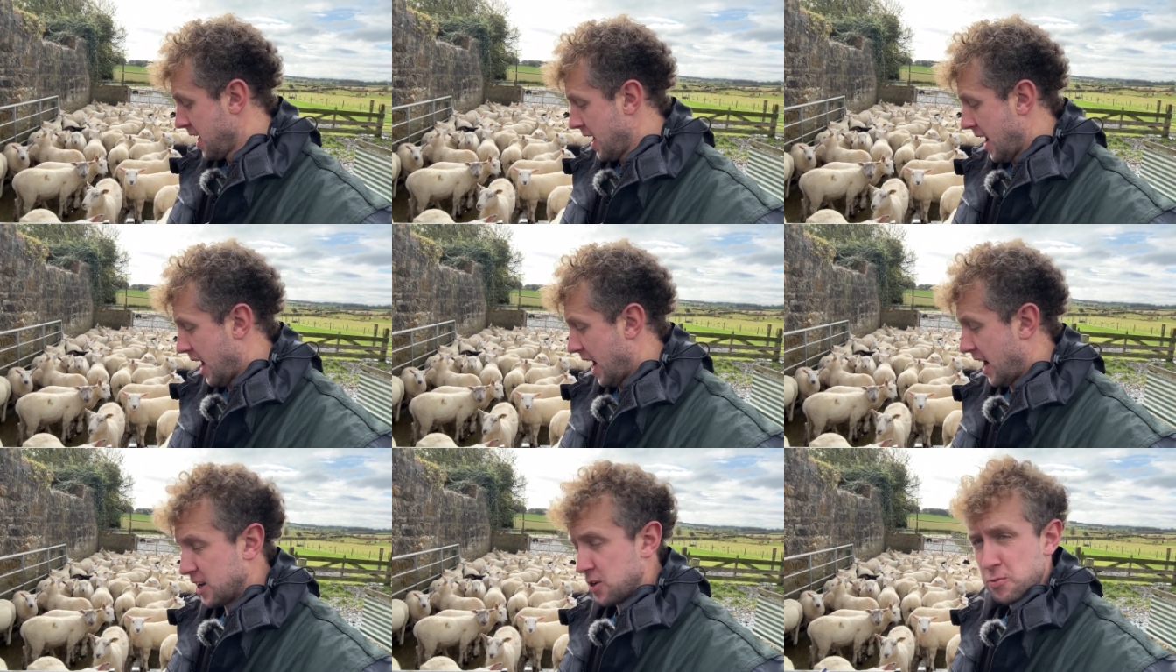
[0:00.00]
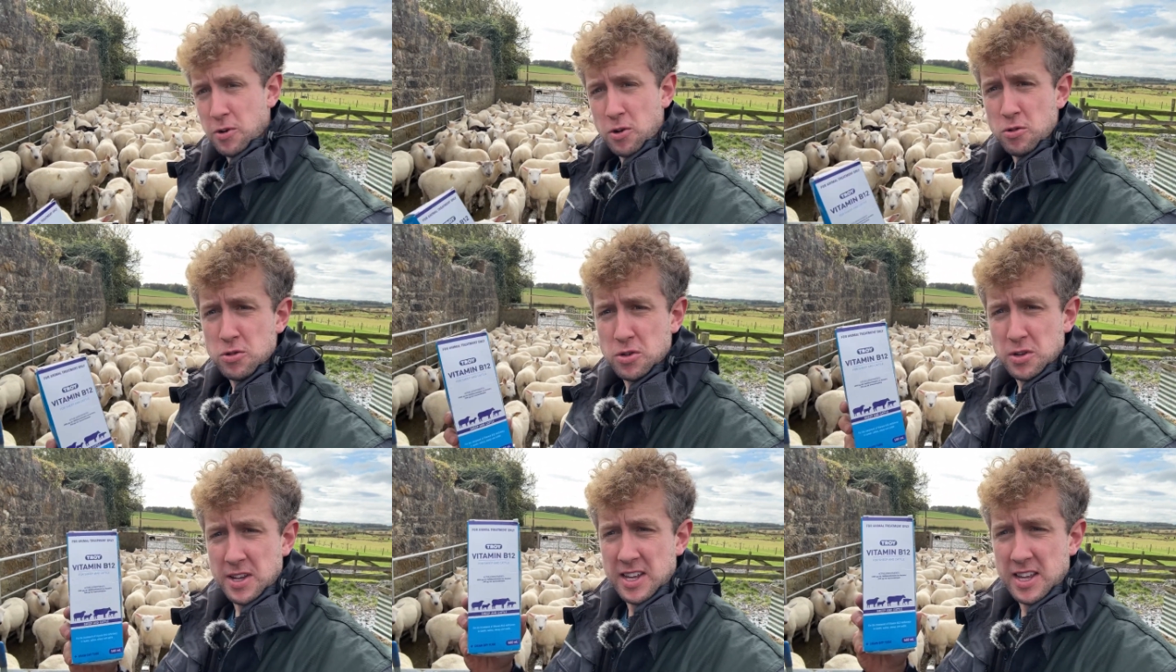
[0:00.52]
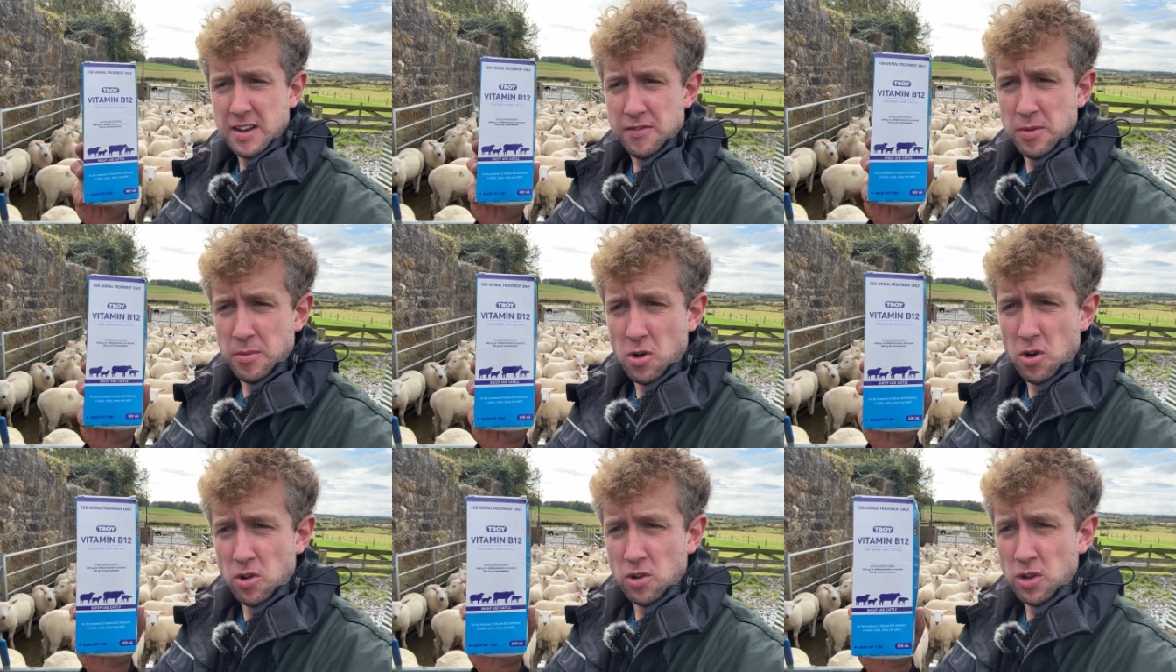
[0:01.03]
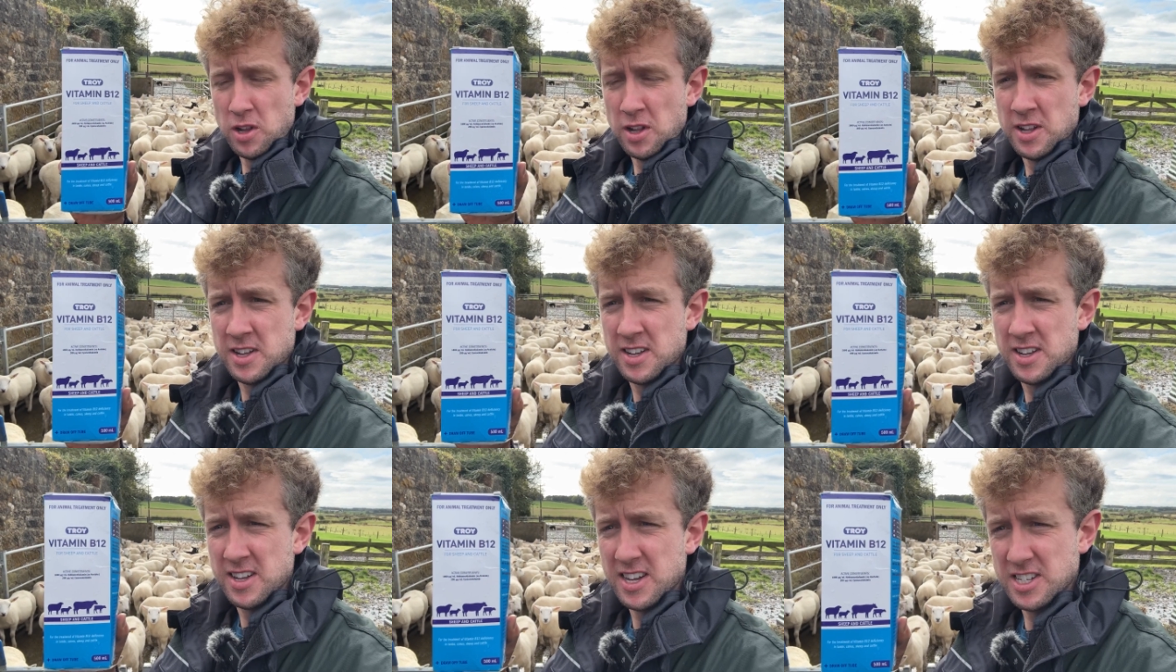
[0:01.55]
And we're also going to give them all
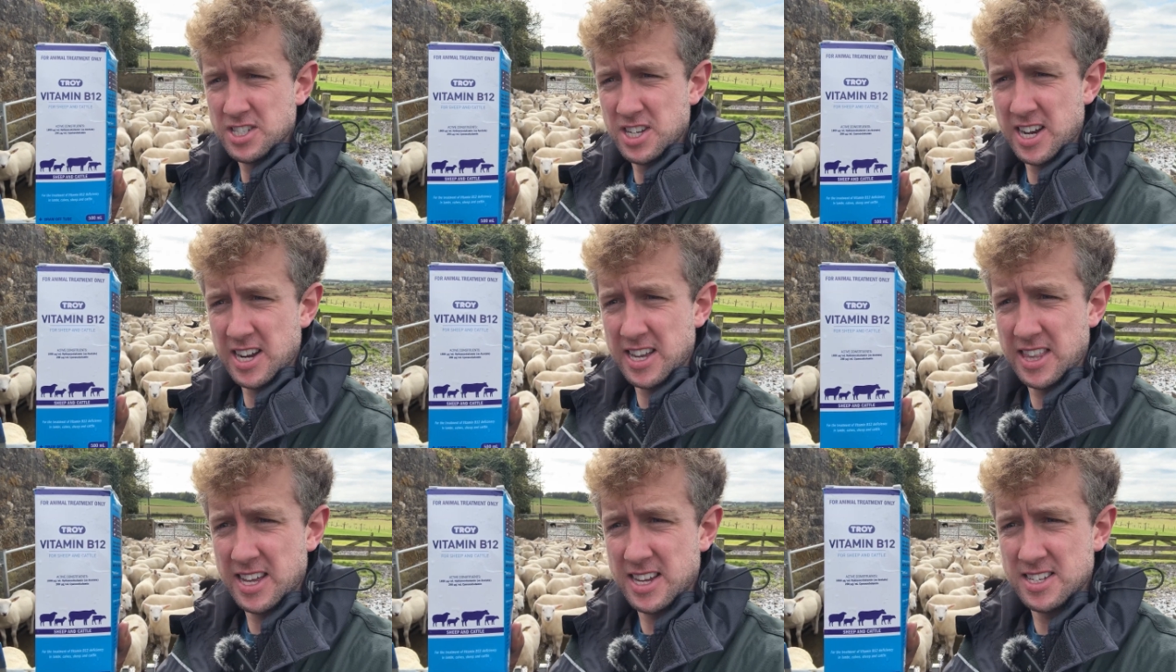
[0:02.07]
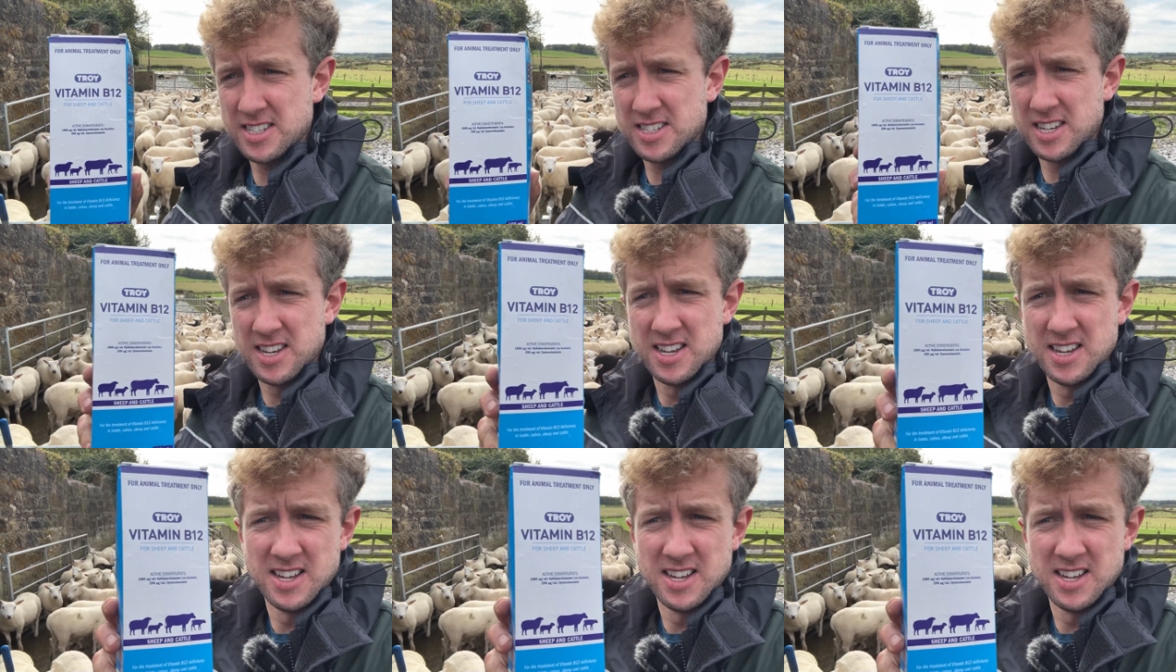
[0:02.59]
a jag of this